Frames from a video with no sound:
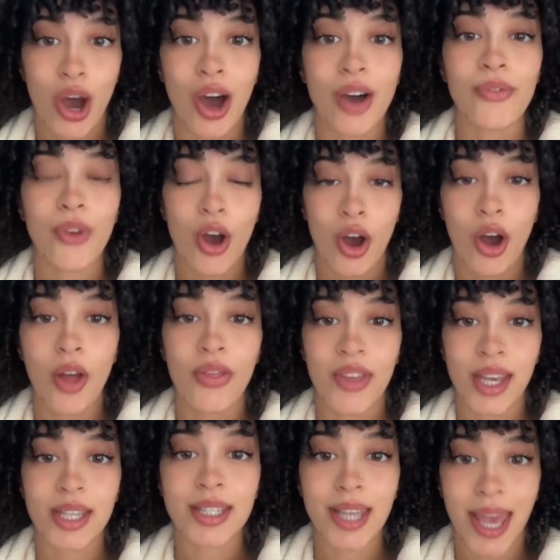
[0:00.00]
it's a lot like
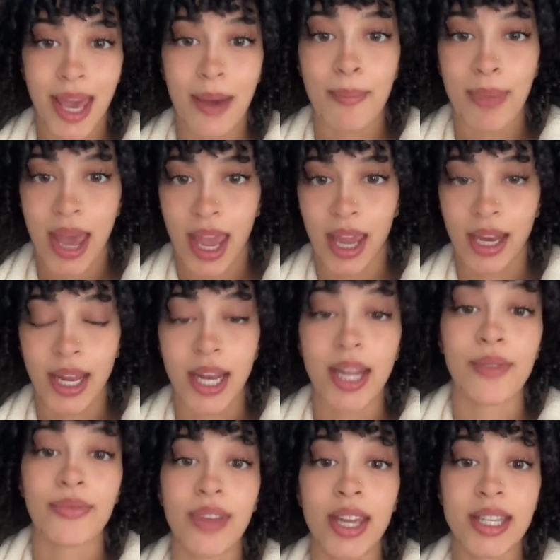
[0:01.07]
campaigning
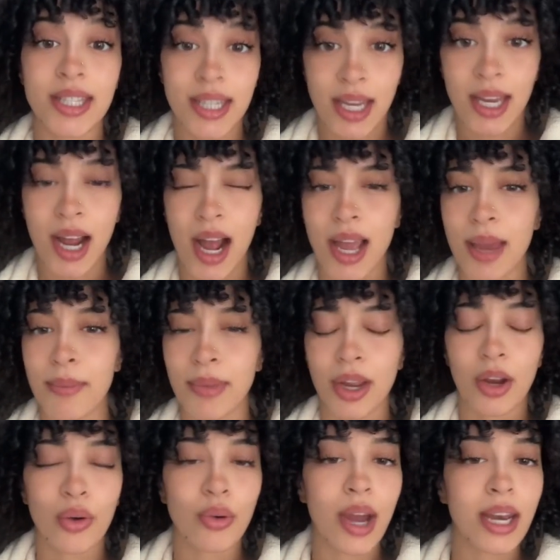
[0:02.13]
for an elected office.
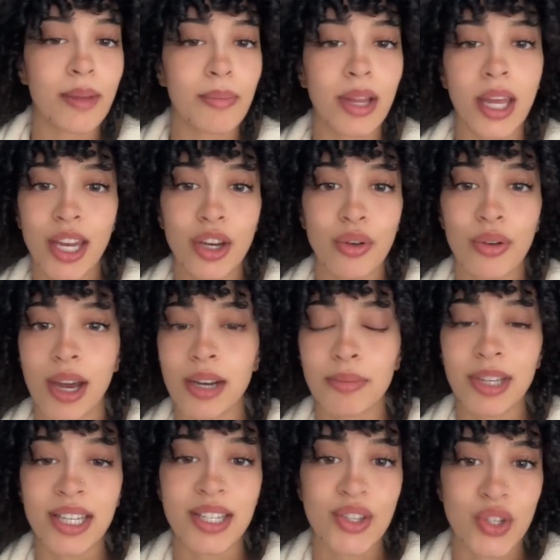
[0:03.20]

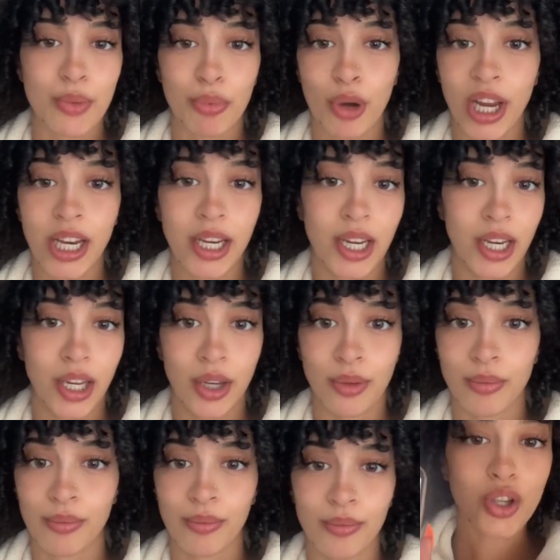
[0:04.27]
In a campaign,
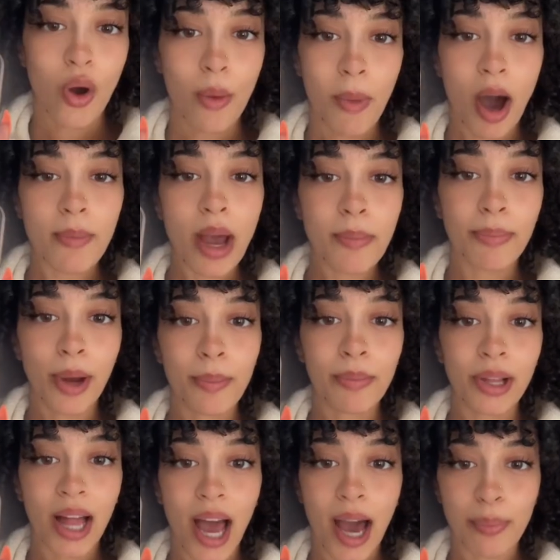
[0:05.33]
you have your
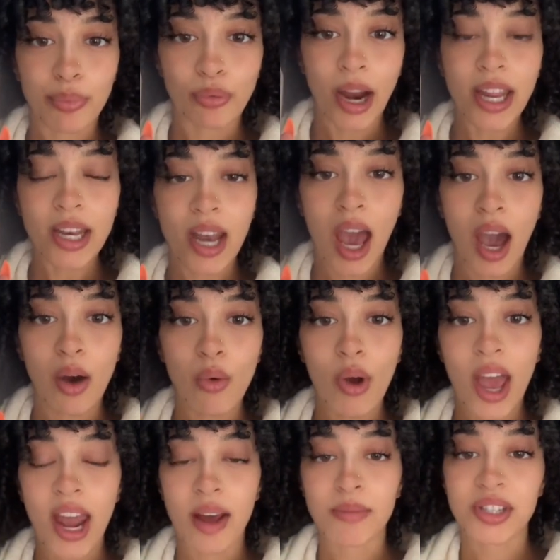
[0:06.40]
base.
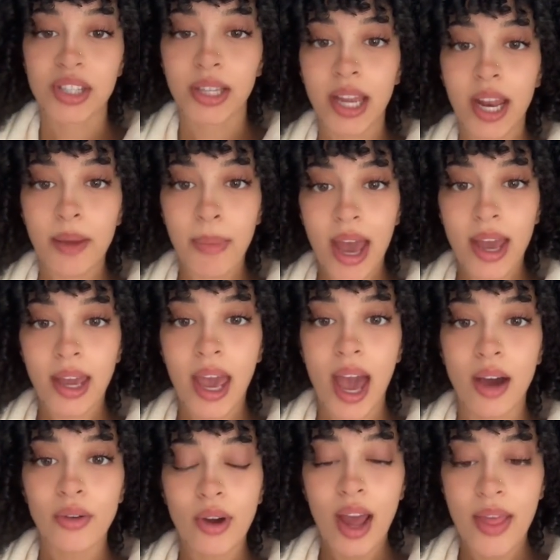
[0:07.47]
Those are your day
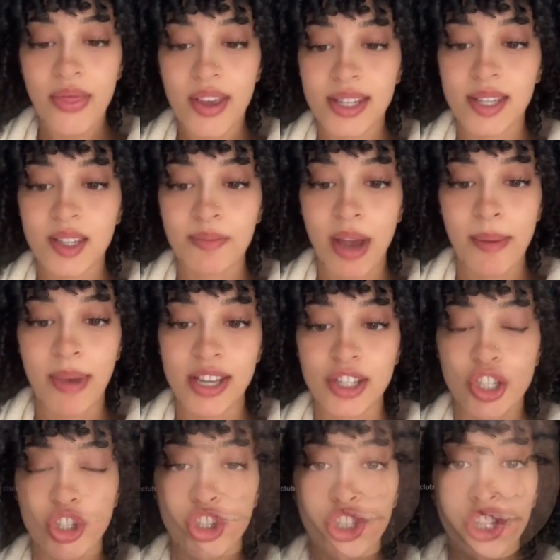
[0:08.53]
ones who are
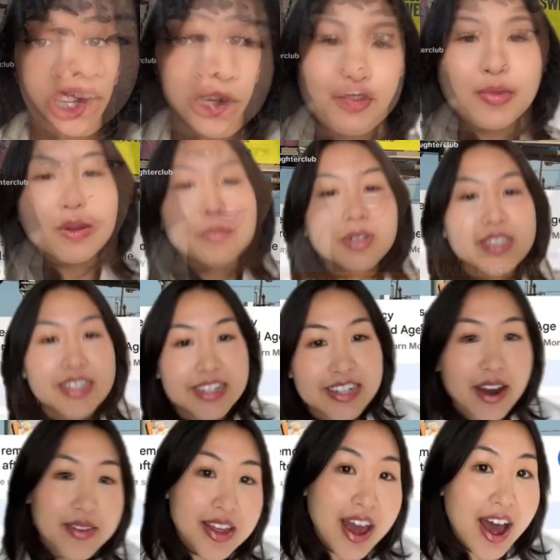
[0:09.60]
already convinced.
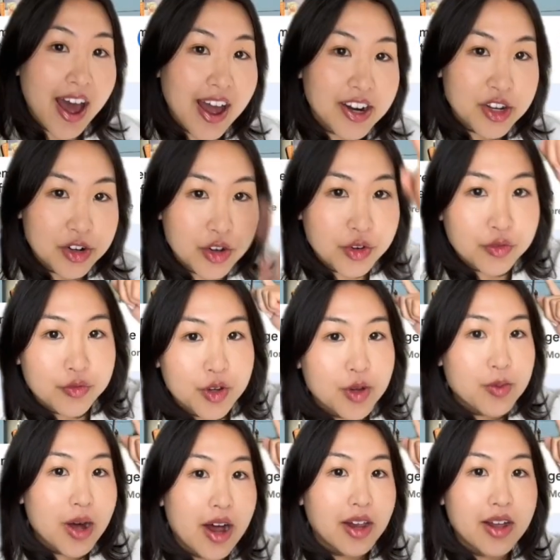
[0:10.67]

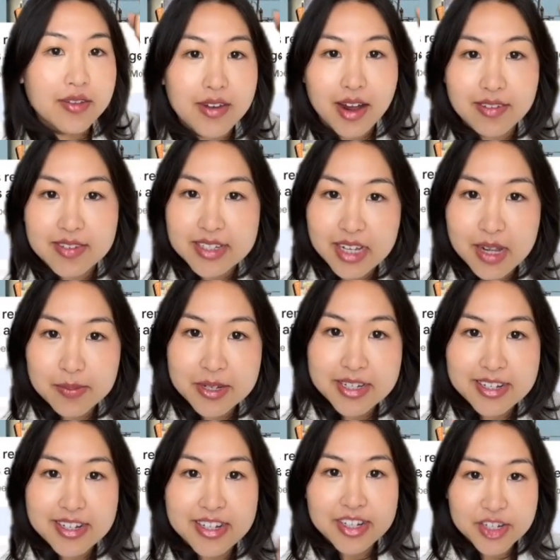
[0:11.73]
You also have
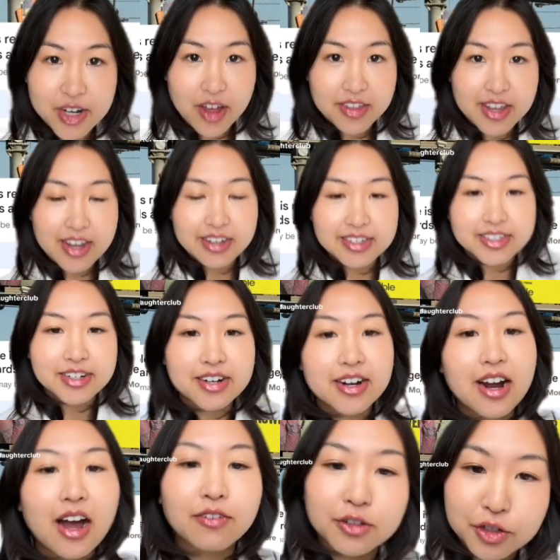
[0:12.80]
those on the other
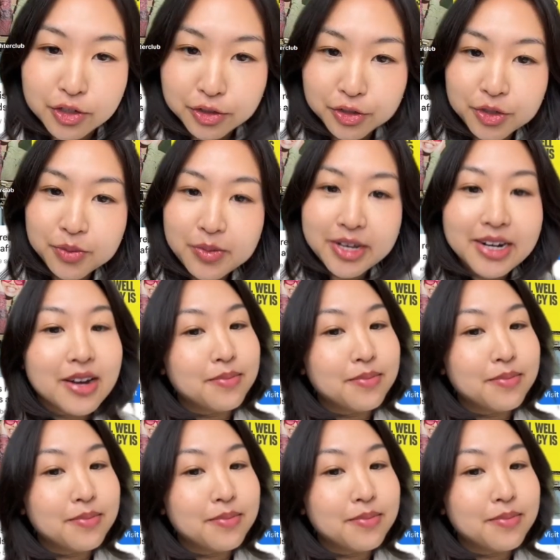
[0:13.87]
side of the aisle